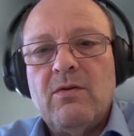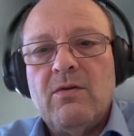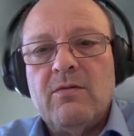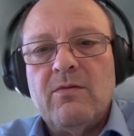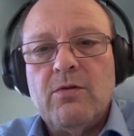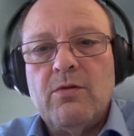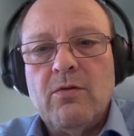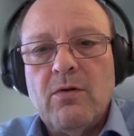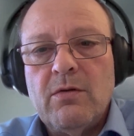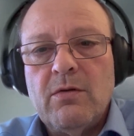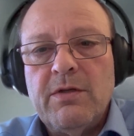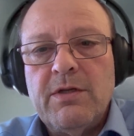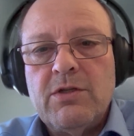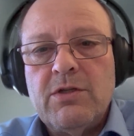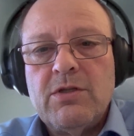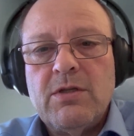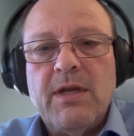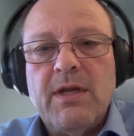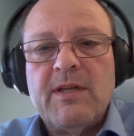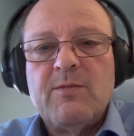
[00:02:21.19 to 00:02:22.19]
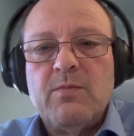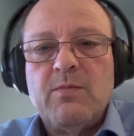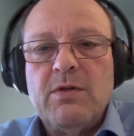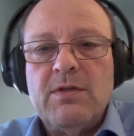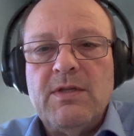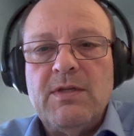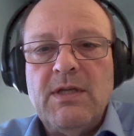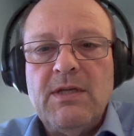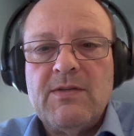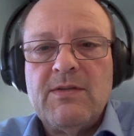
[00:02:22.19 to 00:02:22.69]
on the knowledge and
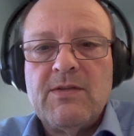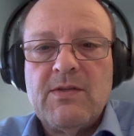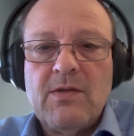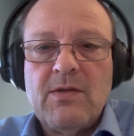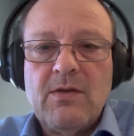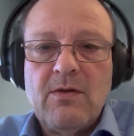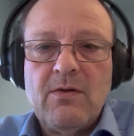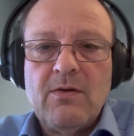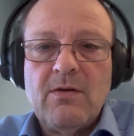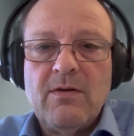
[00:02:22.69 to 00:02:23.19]
expertise